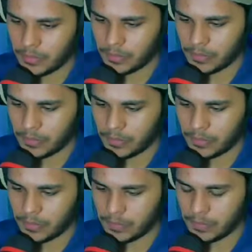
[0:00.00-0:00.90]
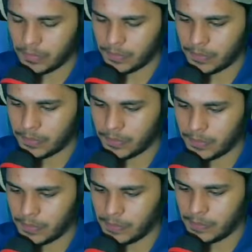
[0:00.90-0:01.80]

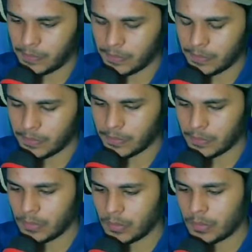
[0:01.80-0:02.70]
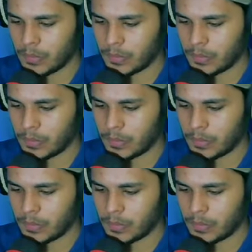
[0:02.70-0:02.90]
No one is speaking in this clip.